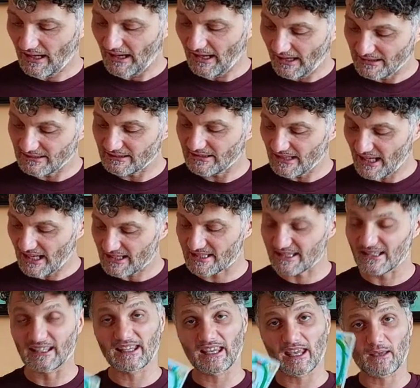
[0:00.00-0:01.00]
And yes,
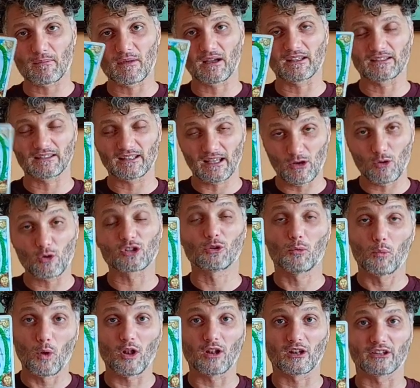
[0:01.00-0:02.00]
it came out of the
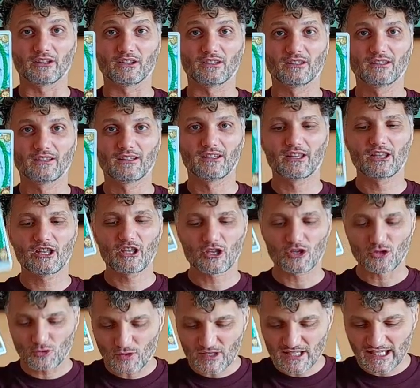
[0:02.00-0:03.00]
world.
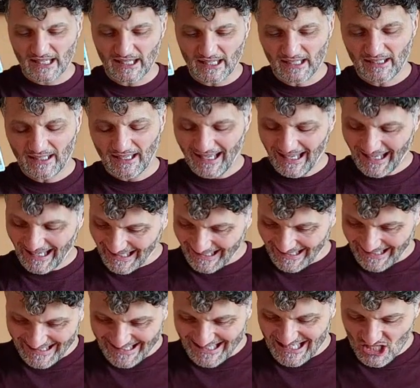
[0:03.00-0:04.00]
You see,
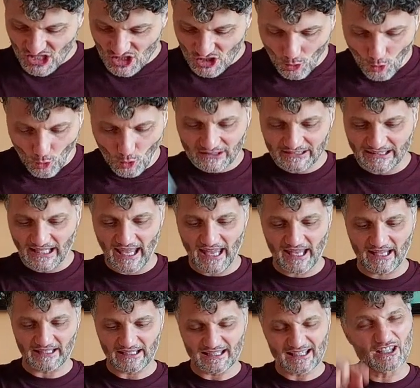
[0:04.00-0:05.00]
it's so
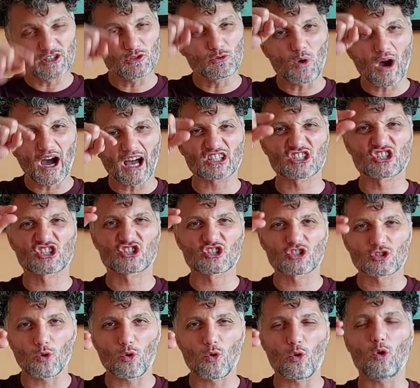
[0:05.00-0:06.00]
there. You are
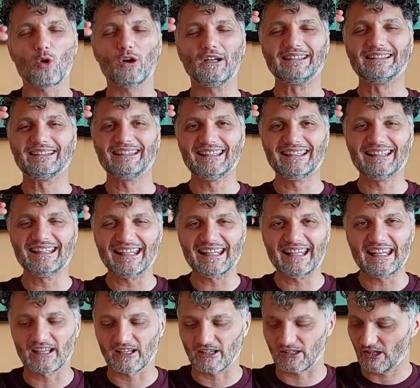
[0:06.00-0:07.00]
so
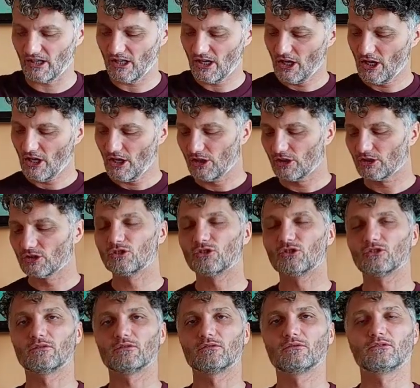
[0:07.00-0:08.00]
near
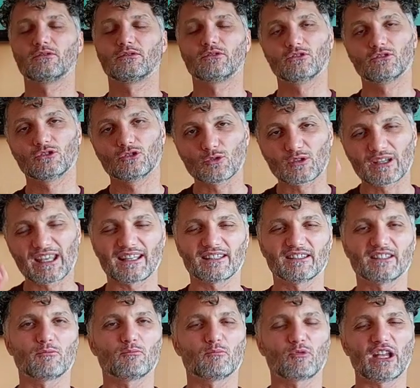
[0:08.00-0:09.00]
to get
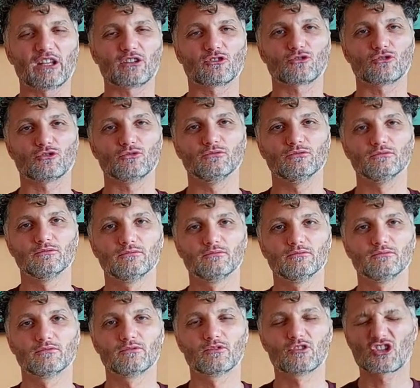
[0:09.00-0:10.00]
that breakthrough.
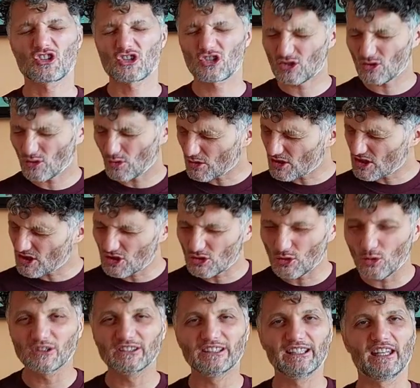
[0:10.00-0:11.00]
So,
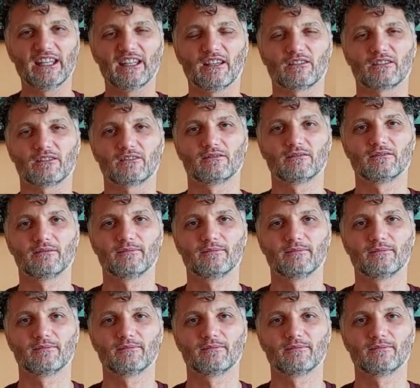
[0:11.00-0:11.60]
so near.